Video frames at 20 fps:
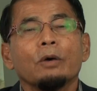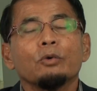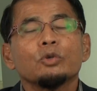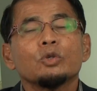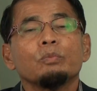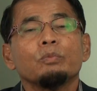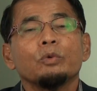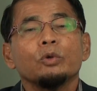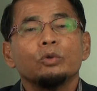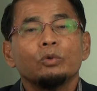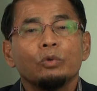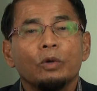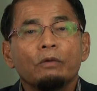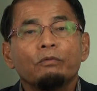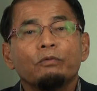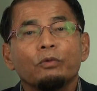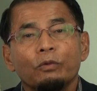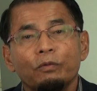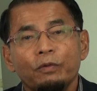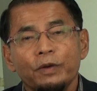our spiritual
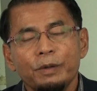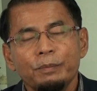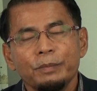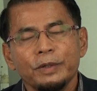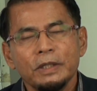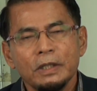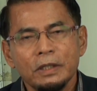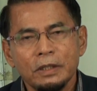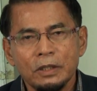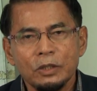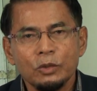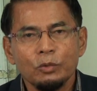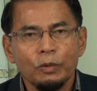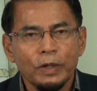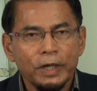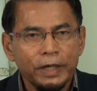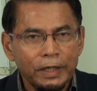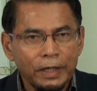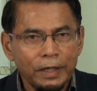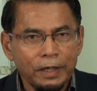fulfillment in this
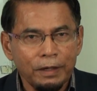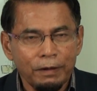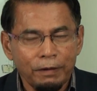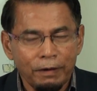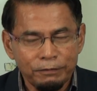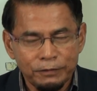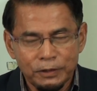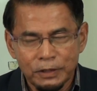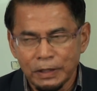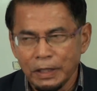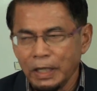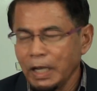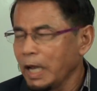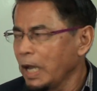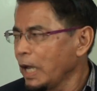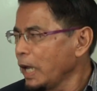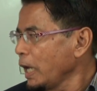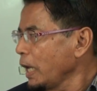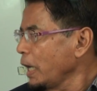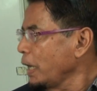world and the hereafter.
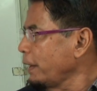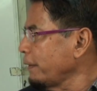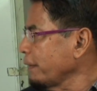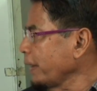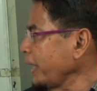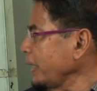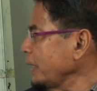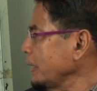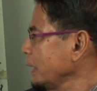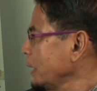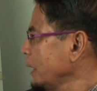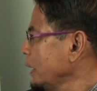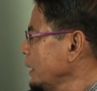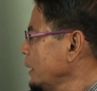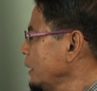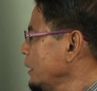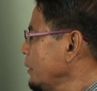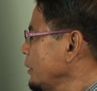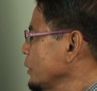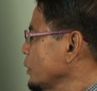Alright?
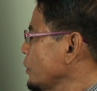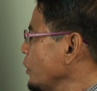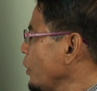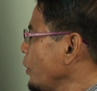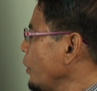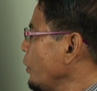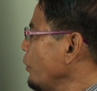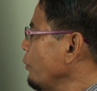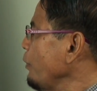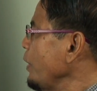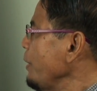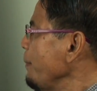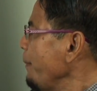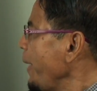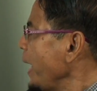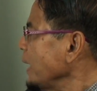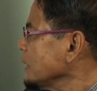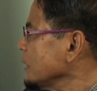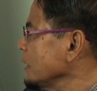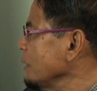So we
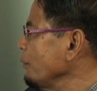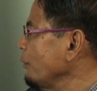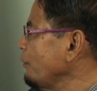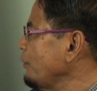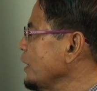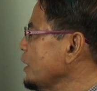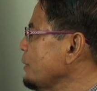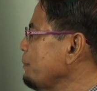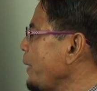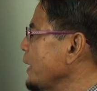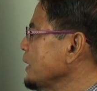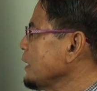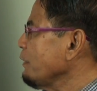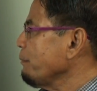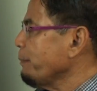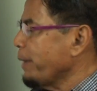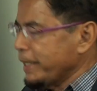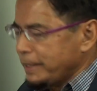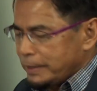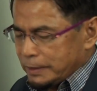must remove this passive
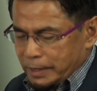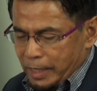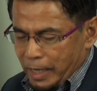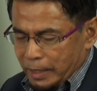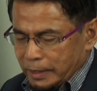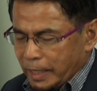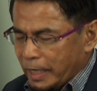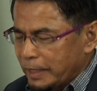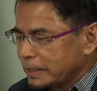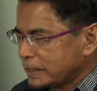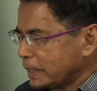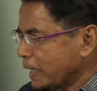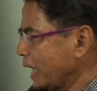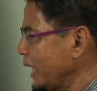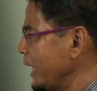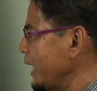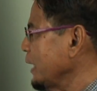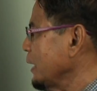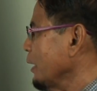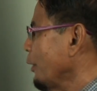mindset that is
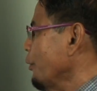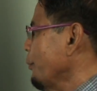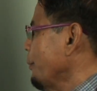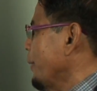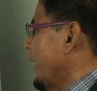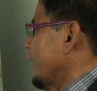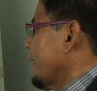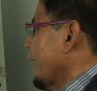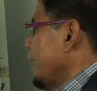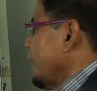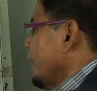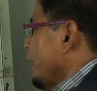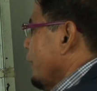killing the Ummah right